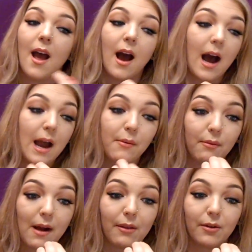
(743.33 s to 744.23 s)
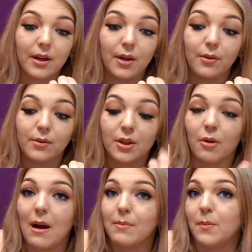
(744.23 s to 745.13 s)
I would rather use
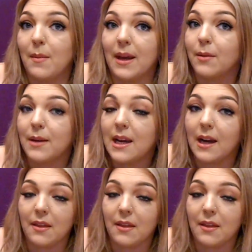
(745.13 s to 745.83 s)
Corrupt by Makeup Geek.